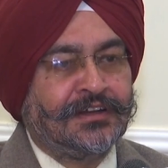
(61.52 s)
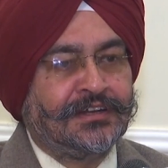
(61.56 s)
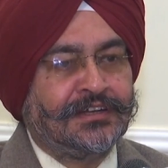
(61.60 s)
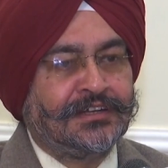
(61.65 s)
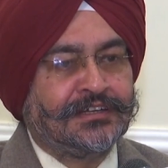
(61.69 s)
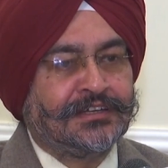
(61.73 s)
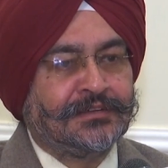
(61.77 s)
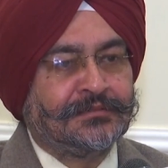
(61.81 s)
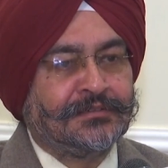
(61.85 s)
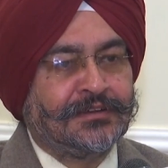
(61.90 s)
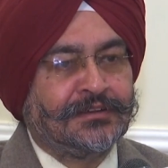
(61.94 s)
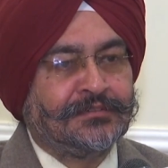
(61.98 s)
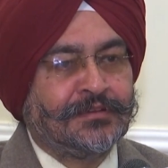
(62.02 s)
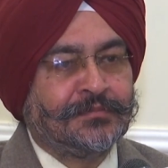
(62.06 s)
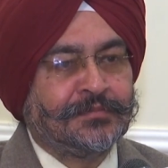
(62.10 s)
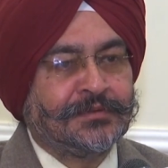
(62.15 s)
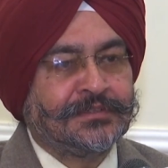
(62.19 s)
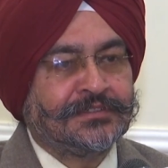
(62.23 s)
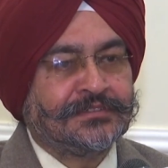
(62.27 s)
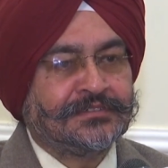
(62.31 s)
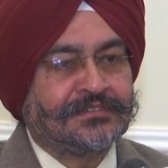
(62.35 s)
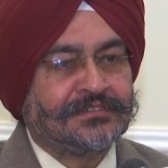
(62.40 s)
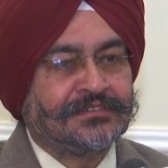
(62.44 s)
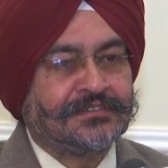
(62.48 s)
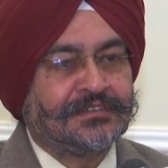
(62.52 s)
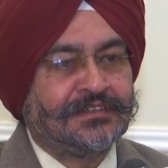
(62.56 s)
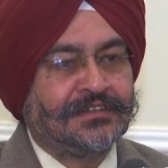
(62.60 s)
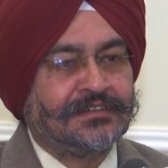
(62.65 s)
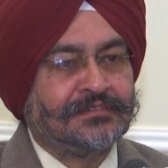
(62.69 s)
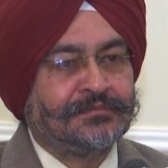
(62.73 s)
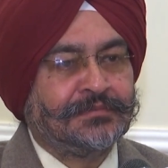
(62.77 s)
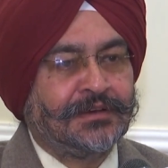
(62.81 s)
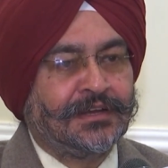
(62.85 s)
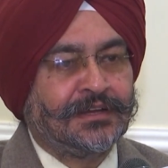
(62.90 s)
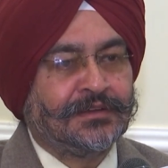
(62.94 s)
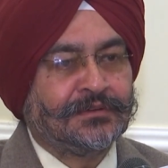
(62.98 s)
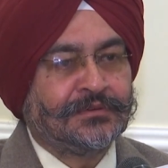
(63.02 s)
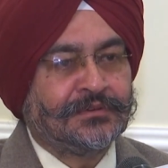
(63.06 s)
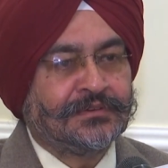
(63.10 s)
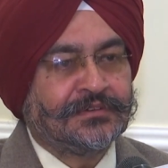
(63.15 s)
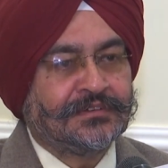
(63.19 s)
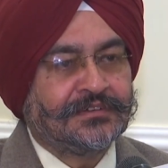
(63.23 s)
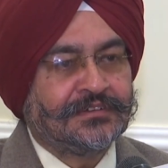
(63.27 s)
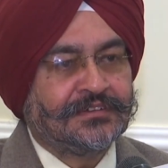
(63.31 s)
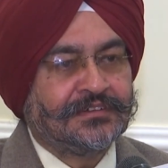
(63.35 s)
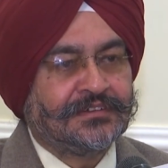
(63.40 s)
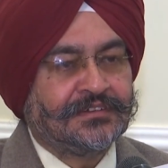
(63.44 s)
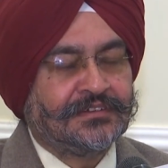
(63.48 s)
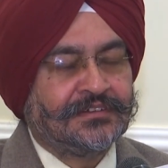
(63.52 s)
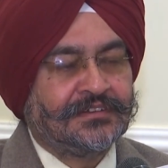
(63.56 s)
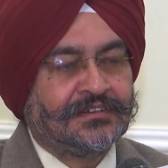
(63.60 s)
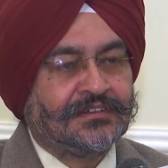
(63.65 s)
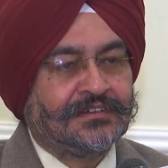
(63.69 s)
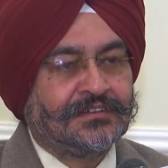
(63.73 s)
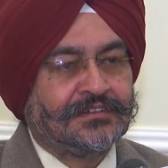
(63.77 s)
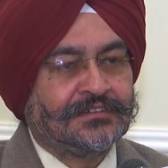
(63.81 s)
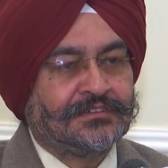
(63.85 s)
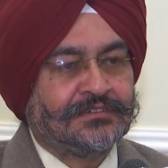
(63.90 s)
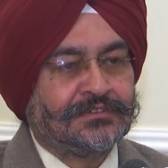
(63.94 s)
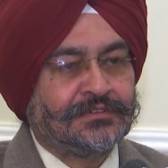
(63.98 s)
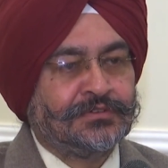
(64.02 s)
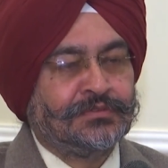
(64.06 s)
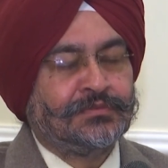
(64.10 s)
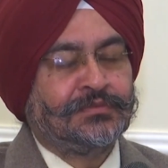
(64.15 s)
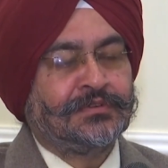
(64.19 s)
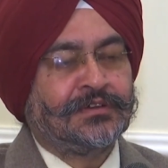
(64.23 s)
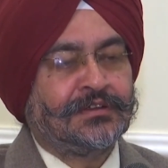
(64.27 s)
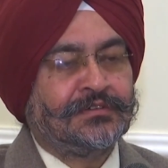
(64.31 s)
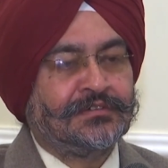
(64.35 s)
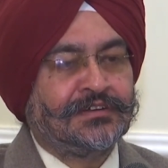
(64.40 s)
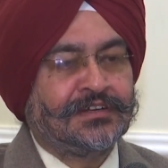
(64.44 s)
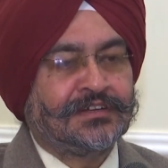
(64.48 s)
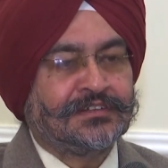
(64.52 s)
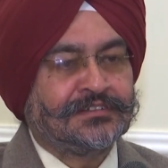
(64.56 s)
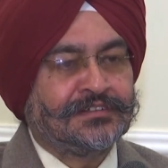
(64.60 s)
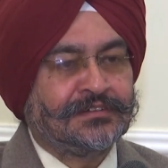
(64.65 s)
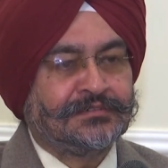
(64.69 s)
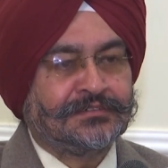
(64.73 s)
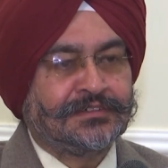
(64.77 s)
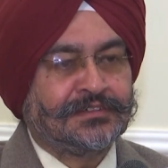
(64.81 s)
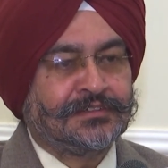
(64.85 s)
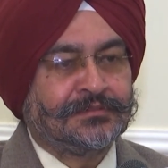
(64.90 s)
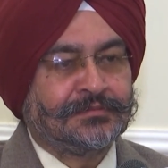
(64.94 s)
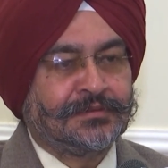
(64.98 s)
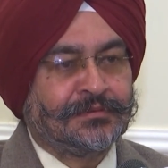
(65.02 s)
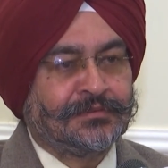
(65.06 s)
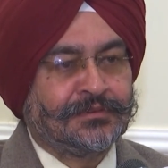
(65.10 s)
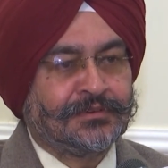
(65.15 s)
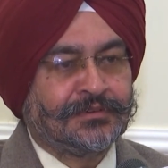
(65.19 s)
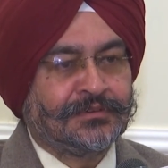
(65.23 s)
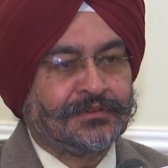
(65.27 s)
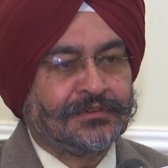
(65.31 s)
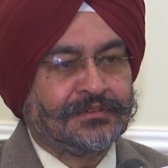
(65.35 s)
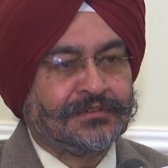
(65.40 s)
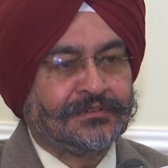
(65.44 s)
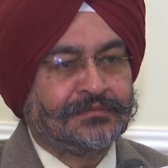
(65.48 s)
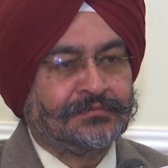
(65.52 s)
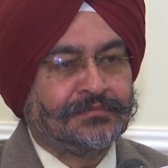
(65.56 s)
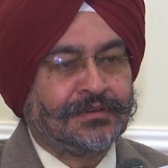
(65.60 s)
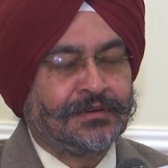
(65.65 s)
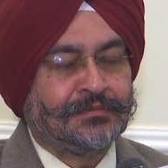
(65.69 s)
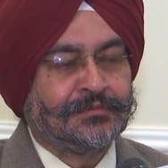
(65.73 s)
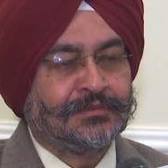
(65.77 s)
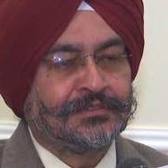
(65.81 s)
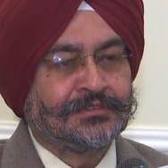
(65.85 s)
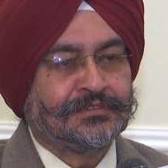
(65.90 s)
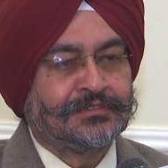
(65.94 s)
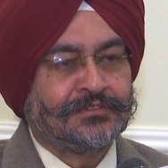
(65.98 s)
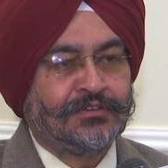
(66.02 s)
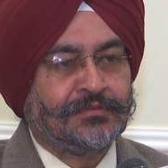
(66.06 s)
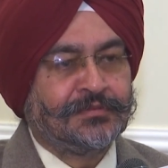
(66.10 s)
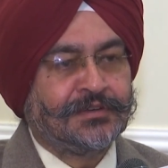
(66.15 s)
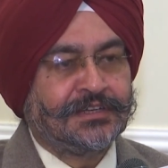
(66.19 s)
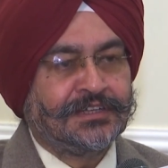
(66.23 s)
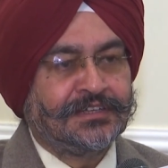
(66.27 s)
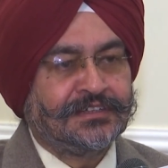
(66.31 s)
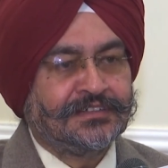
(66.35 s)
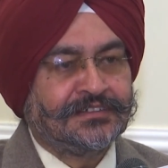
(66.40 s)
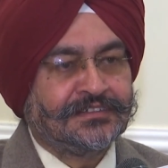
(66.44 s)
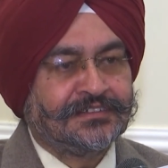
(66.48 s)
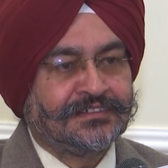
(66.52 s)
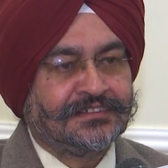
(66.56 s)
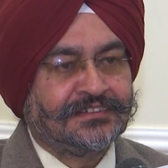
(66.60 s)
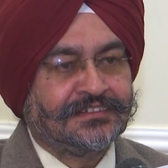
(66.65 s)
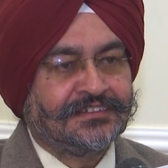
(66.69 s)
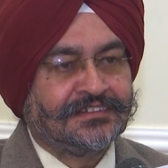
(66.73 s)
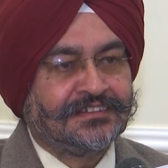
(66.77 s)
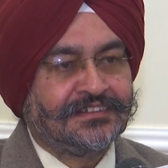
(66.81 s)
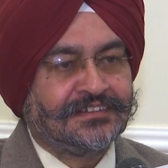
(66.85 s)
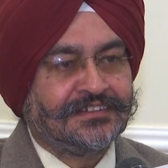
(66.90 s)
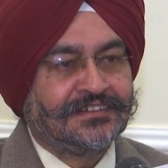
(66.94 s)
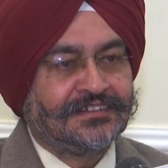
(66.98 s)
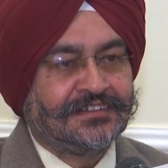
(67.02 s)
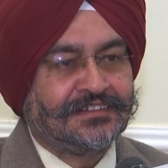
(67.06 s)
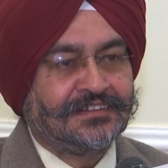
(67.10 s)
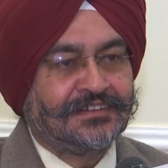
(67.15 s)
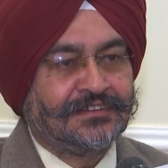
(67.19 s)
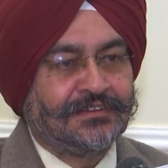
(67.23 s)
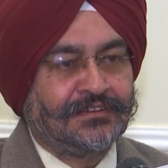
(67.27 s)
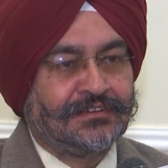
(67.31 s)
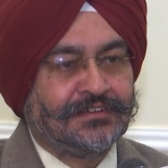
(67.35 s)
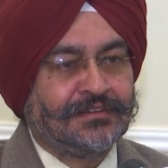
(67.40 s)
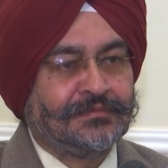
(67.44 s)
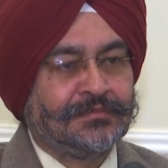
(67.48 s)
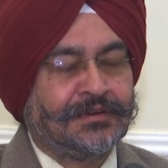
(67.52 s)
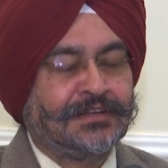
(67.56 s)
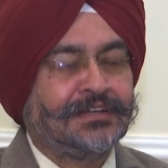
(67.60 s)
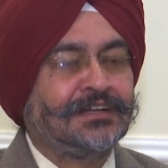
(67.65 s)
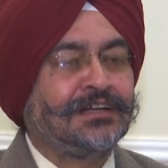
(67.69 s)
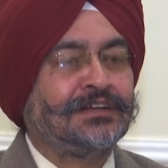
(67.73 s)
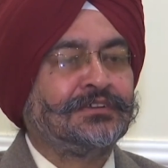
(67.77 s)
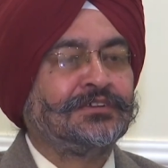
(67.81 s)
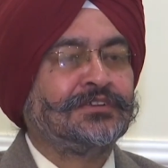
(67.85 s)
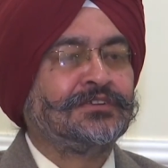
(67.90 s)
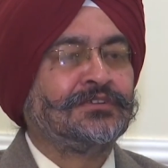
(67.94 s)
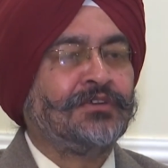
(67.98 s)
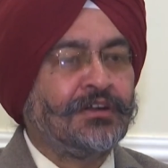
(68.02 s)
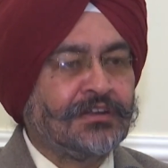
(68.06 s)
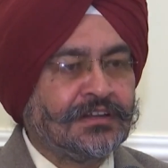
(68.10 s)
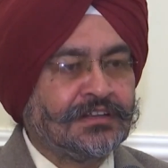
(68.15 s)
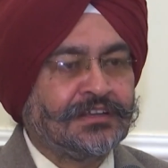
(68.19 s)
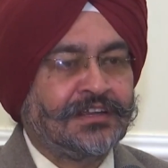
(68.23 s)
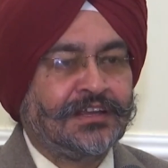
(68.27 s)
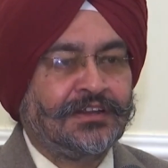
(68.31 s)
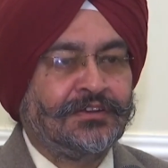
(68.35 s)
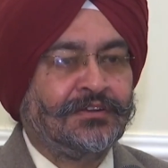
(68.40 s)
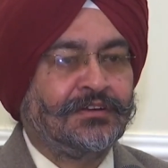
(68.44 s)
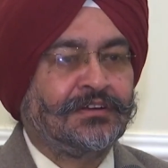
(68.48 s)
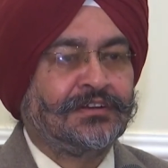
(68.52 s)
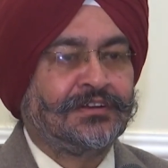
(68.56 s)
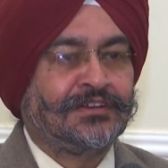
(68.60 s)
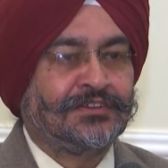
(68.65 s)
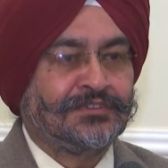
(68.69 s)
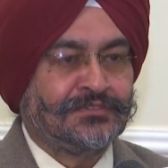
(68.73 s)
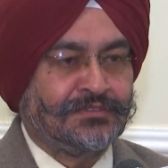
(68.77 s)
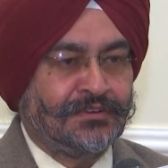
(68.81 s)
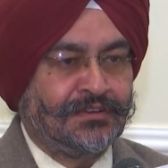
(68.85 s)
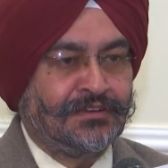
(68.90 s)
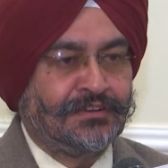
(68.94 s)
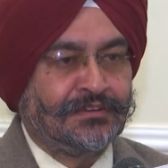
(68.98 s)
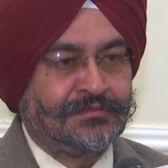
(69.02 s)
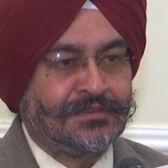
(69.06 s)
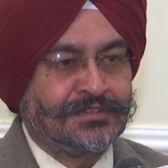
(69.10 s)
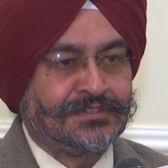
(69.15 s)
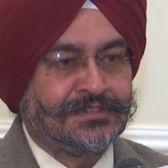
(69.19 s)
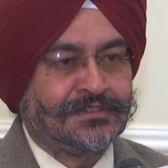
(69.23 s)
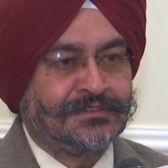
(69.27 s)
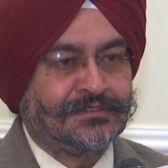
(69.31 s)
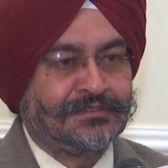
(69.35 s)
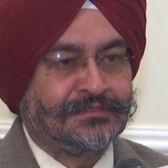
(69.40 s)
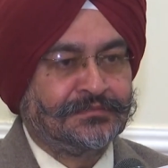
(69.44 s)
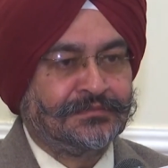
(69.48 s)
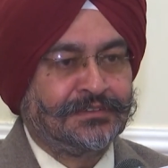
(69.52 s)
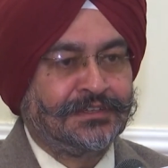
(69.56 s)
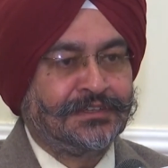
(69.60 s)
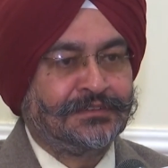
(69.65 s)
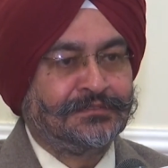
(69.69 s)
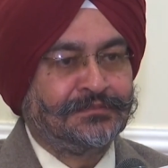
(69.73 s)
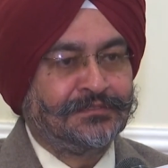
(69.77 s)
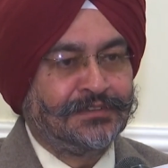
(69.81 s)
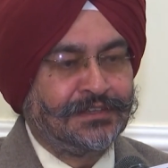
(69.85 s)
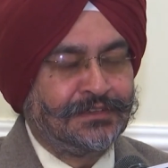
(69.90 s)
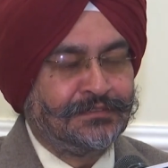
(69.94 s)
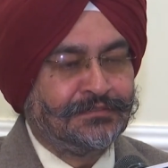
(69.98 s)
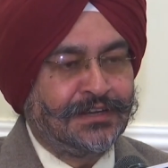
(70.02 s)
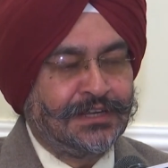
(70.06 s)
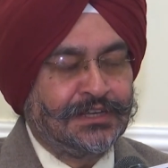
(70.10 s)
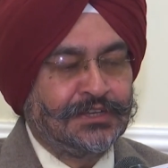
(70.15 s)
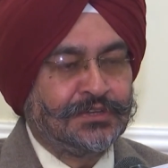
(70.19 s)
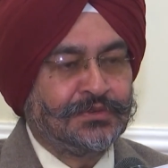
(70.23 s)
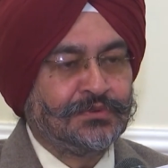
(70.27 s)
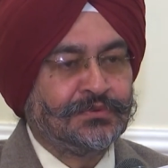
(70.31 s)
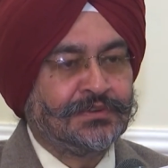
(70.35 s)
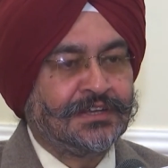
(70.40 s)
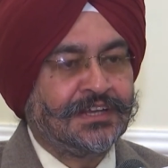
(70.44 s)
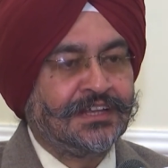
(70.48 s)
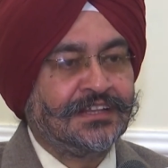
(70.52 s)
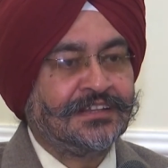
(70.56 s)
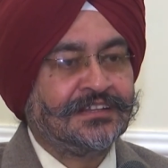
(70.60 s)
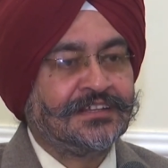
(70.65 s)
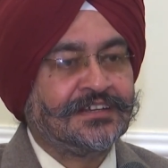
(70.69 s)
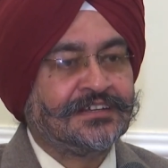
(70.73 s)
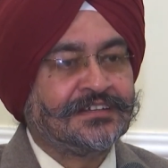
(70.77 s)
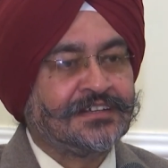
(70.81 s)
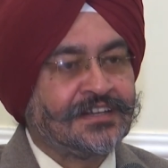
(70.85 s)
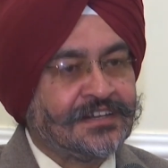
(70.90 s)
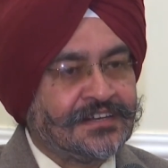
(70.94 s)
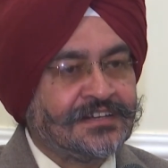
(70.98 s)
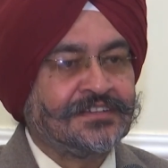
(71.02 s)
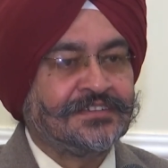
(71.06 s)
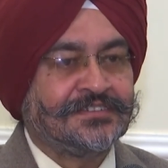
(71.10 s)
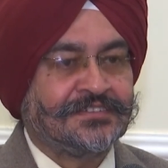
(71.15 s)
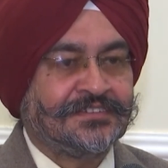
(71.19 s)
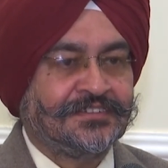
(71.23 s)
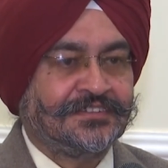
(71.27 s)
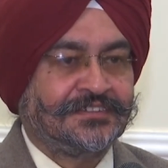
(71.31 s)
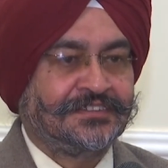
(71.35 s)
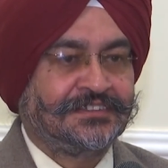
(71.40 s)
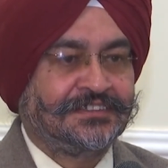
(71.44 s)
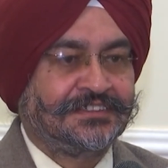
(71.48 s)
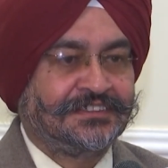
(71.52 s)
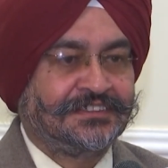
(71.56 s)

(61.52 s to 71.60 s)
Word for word: any terminal weapons in Balakot. So who would have intercepted the Brahmo code, Brahmos? Nobody. Okay, uh, but it was not a kill all destroy all mission. We, we went to kill the terrorists